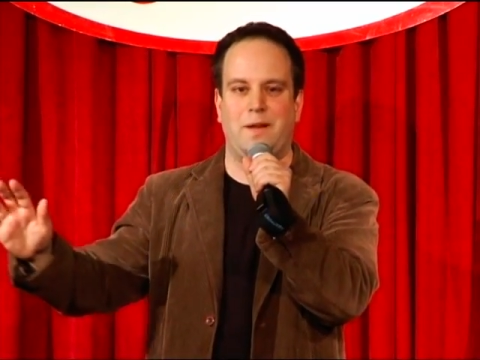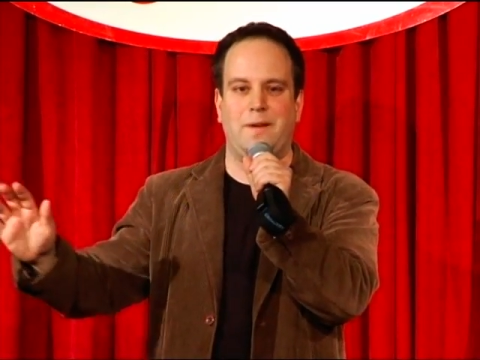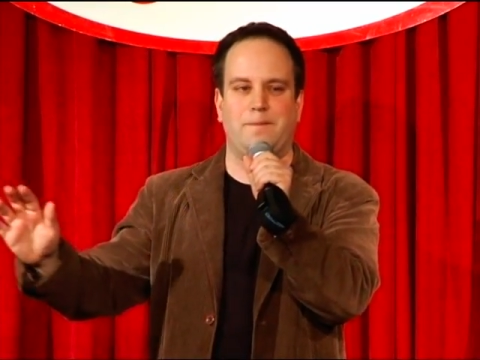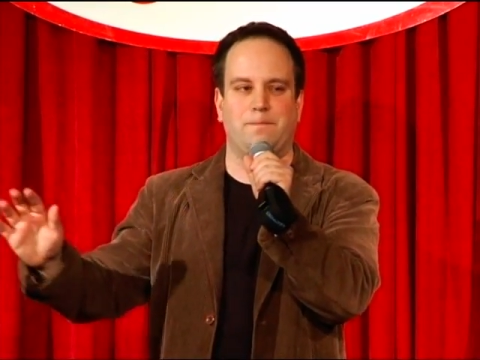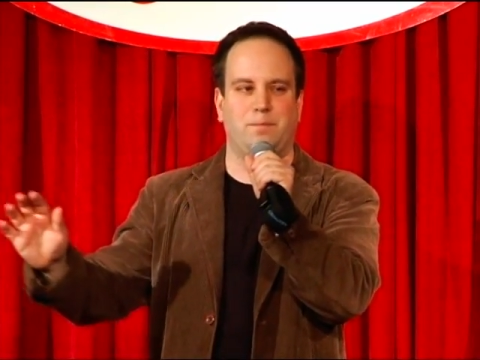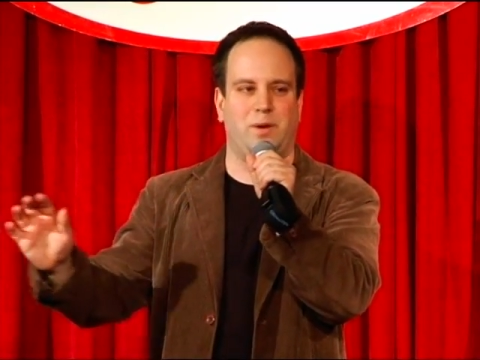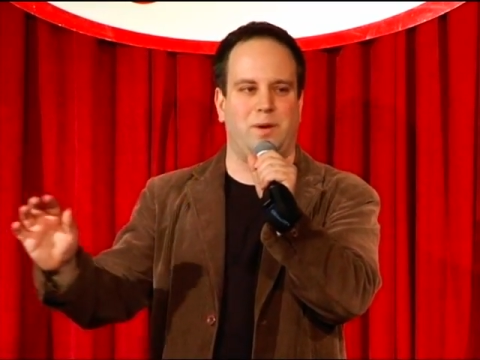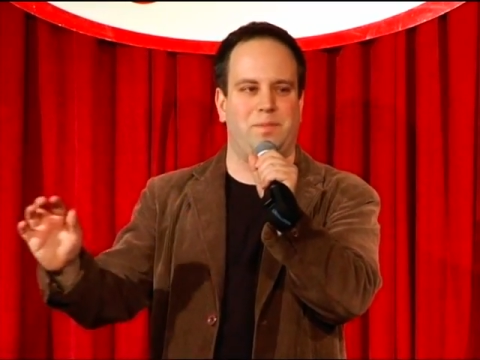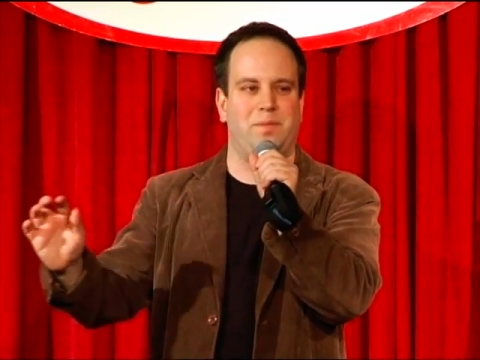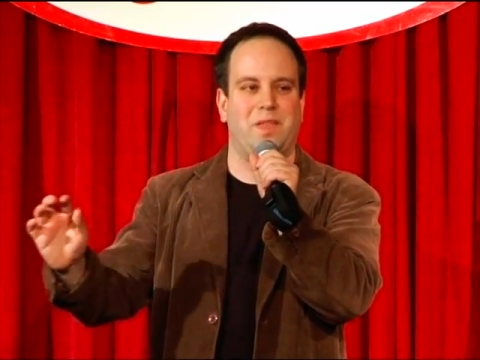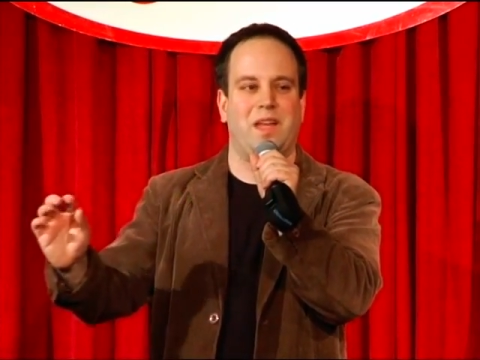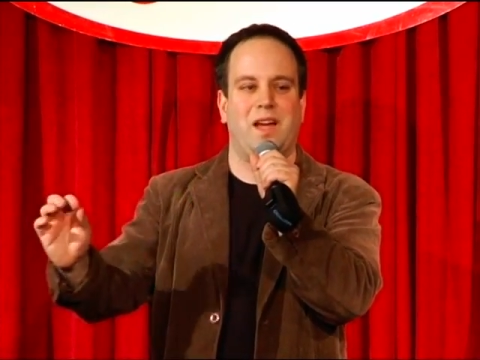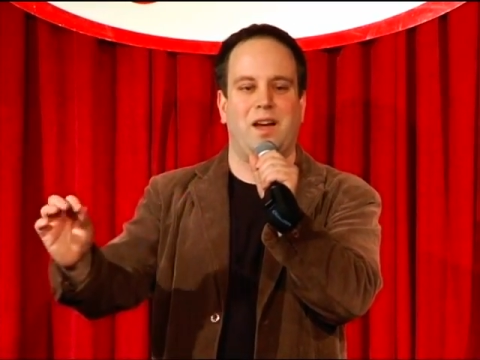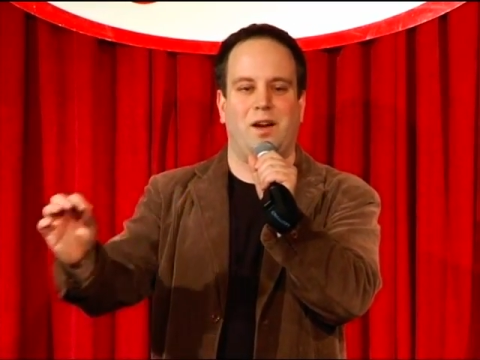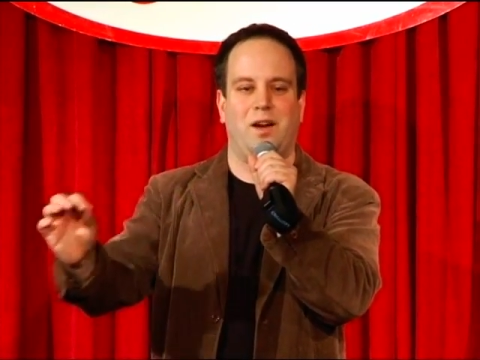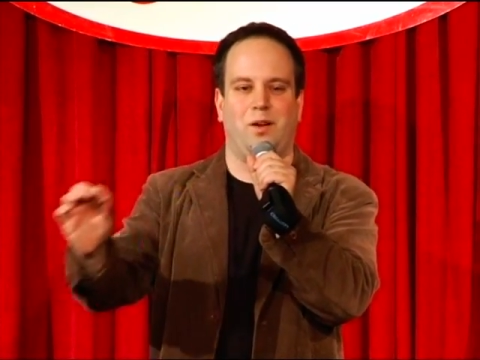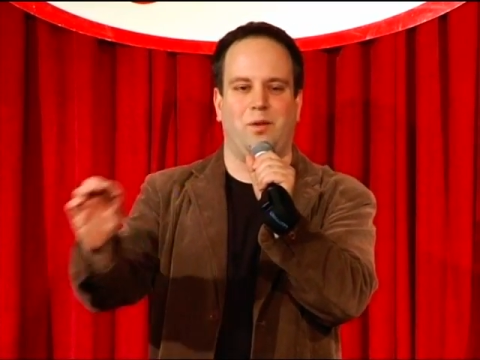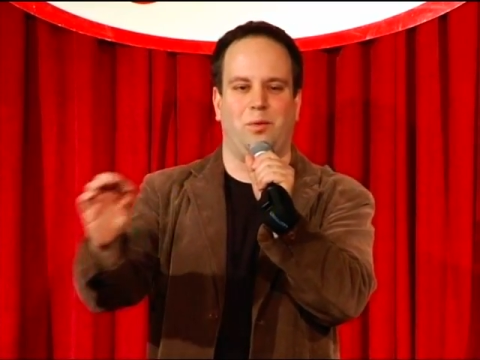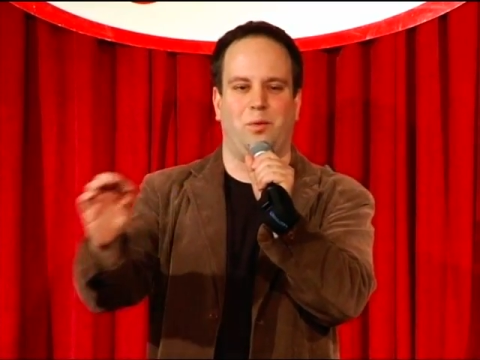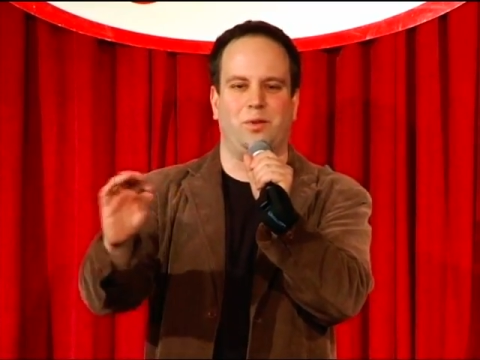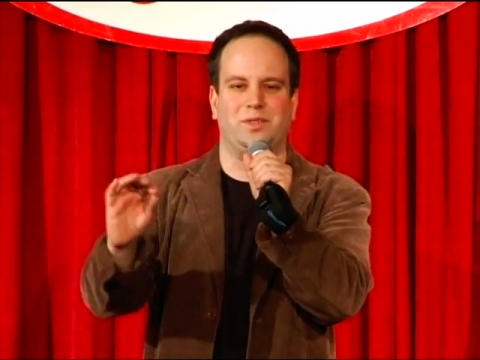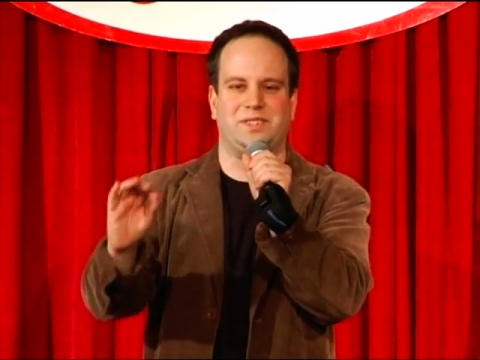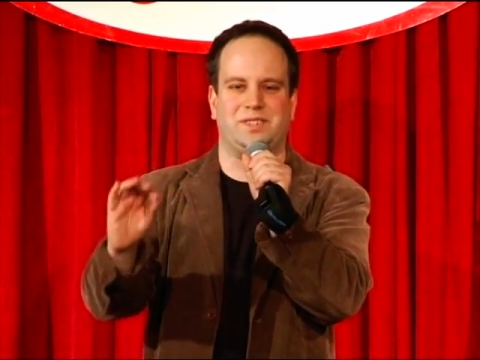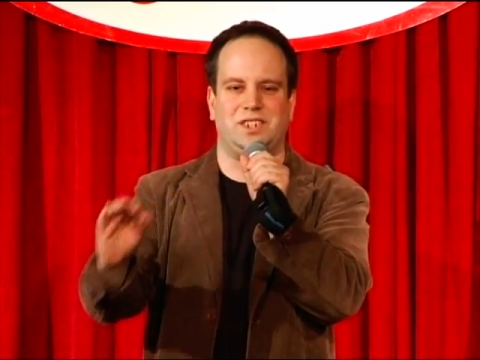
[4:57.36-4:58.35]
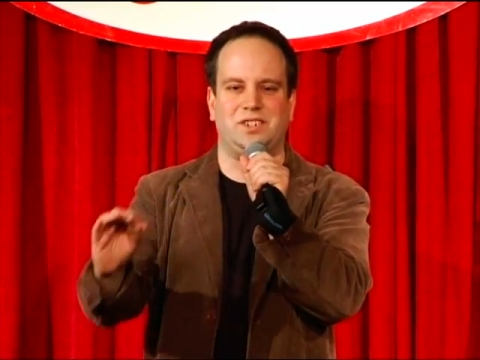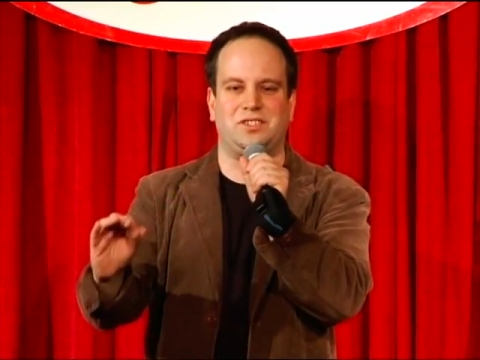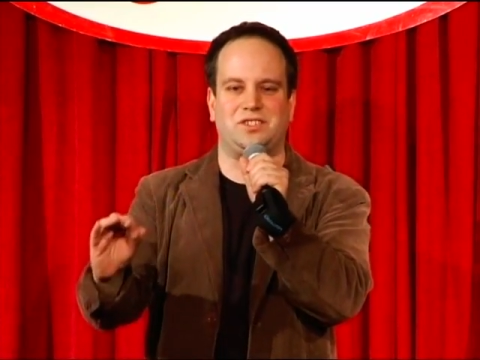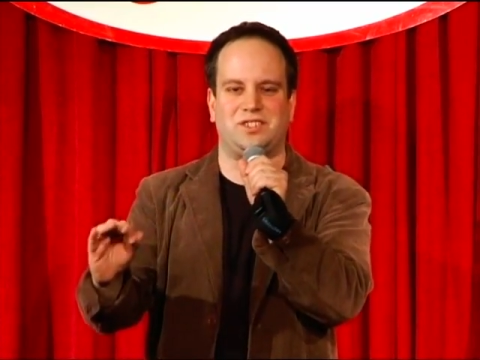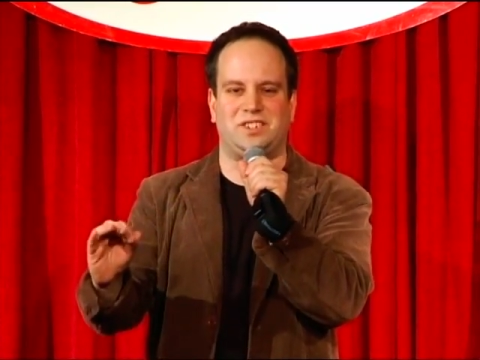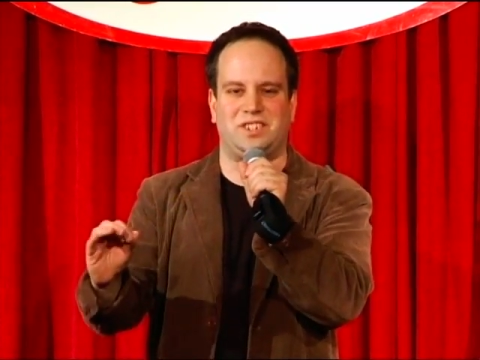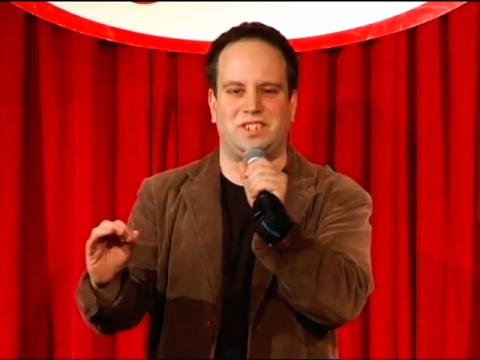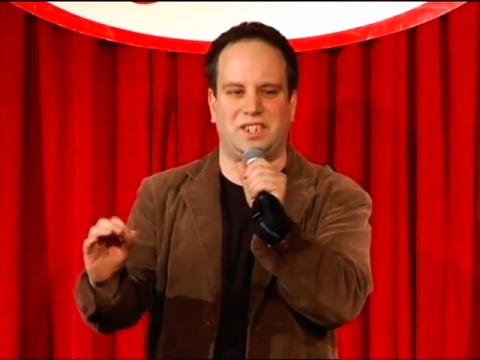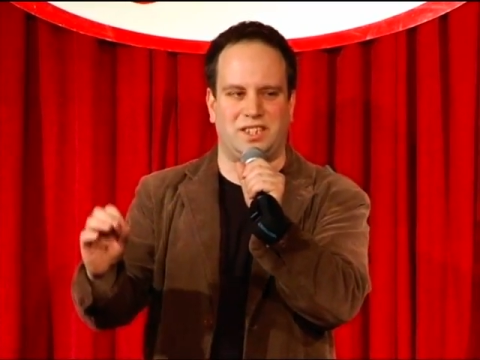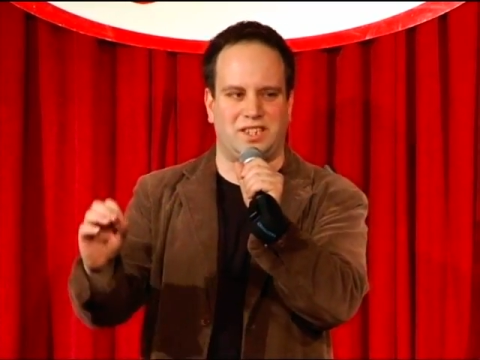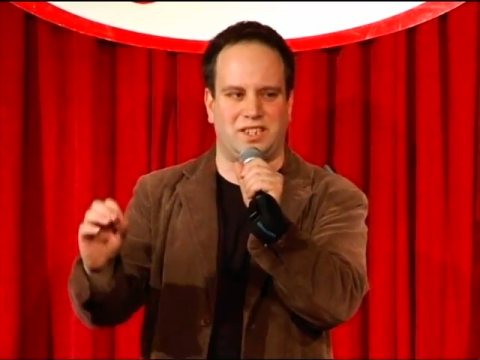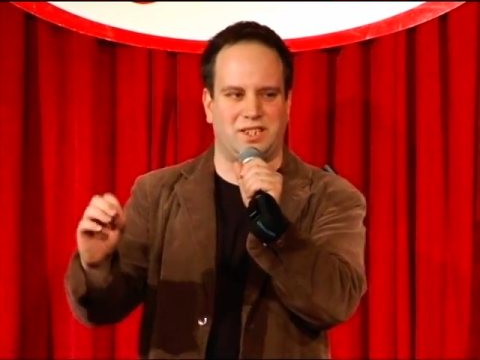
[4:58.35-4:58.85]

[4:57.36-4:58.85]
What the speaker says: But what was interesting,